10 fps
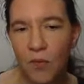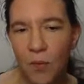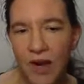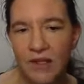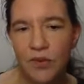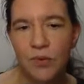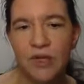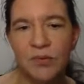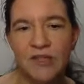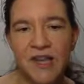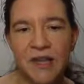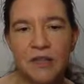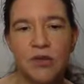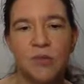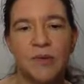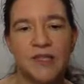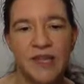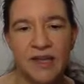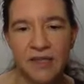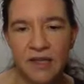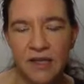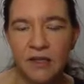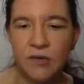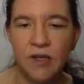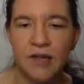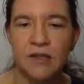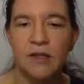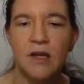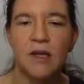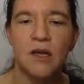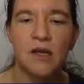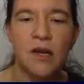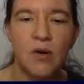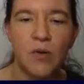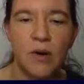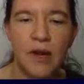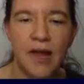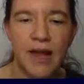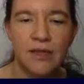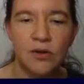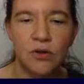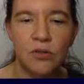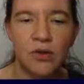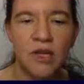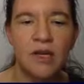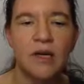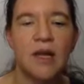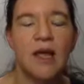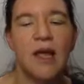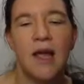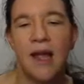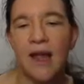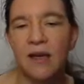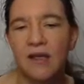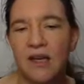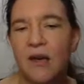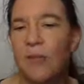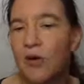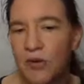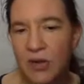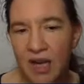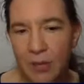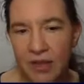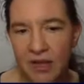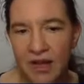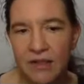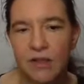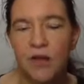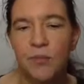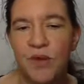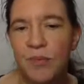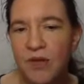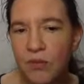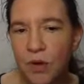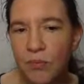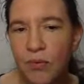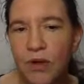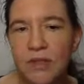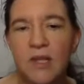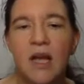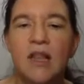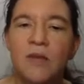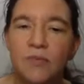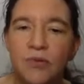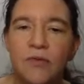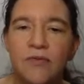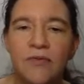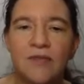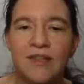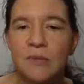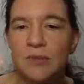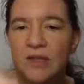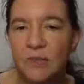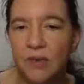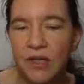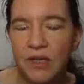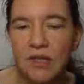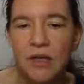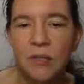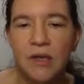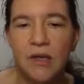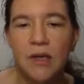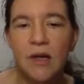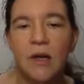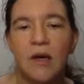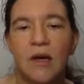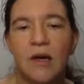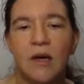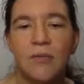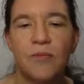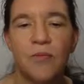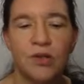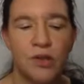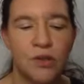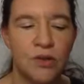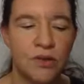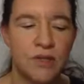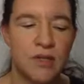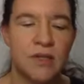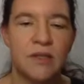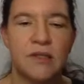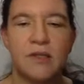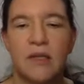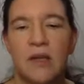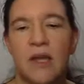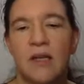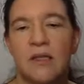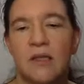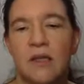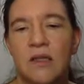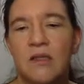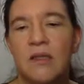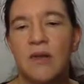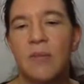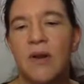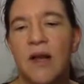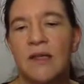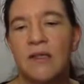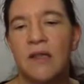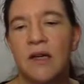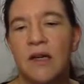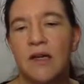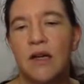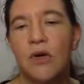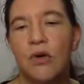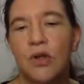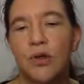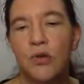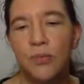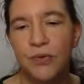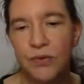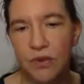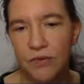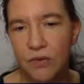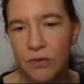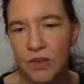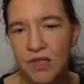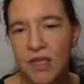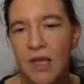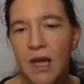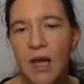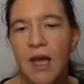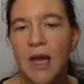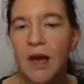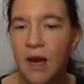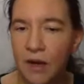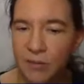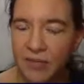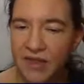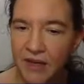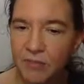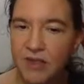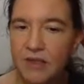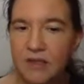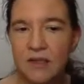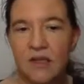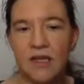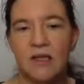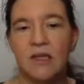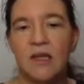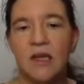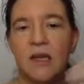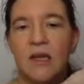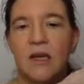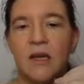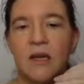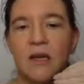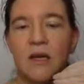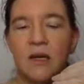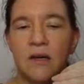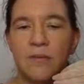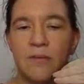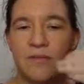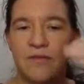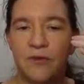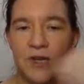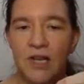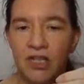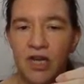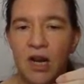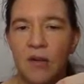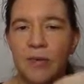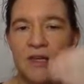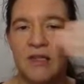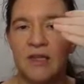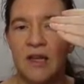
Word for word: y squared equals x cubed plus a6. So there's no x term here. And then I'm also claiming that it has p plus 1 points. The proof is, is pretty similar um, what you're using is that this implies that there are no cube roots of unity. Um, that means that the um, for each element